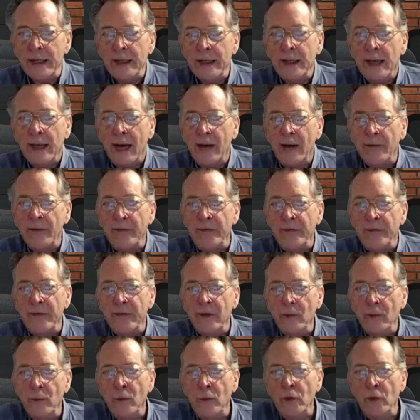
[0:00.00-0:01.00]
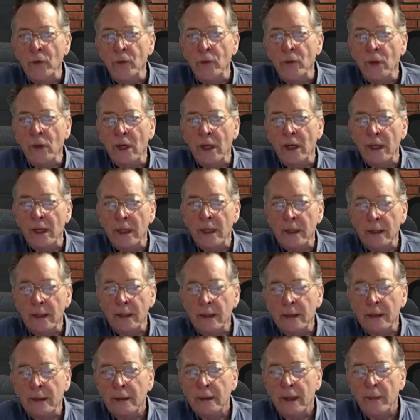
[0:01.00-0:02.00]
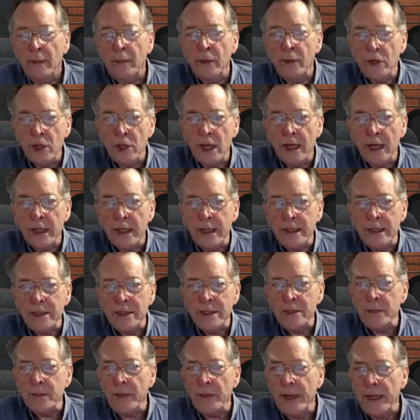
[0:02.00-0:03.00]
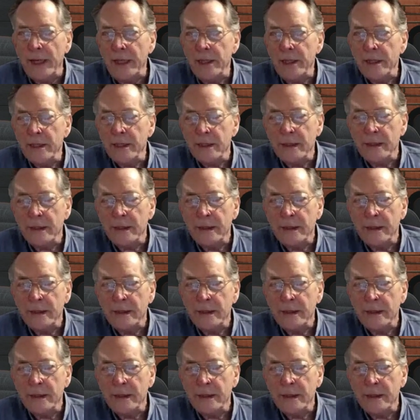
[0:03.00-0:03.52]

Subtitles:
how film would work and project in space,